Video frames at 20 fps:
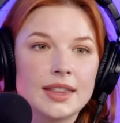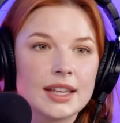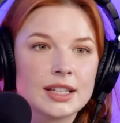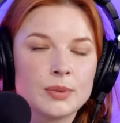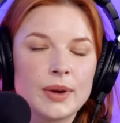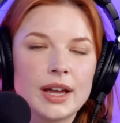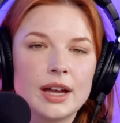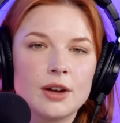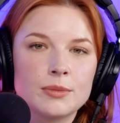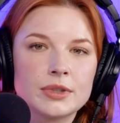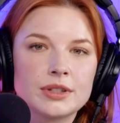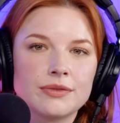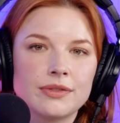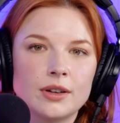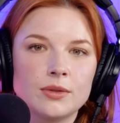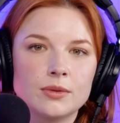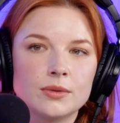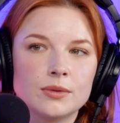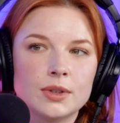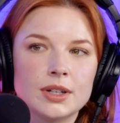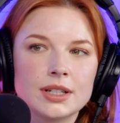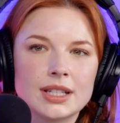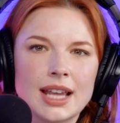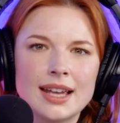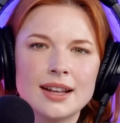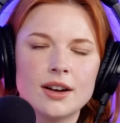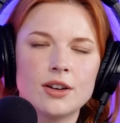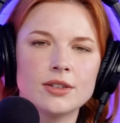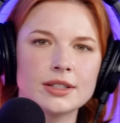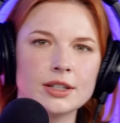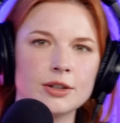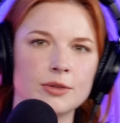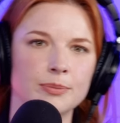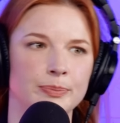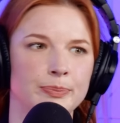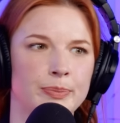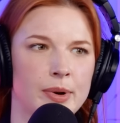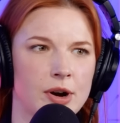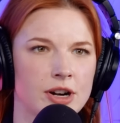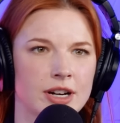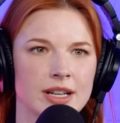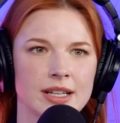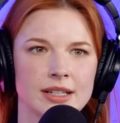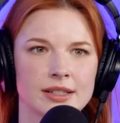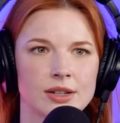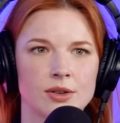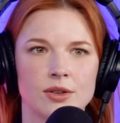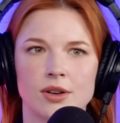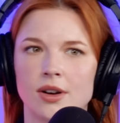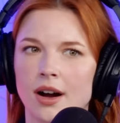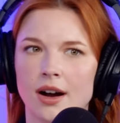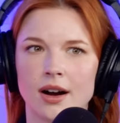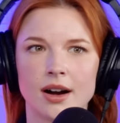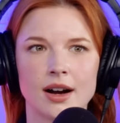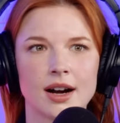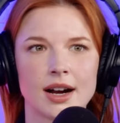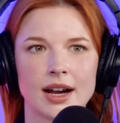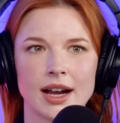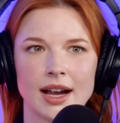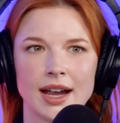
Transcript: that's why I almost felt worse. And also Barney's whole arc.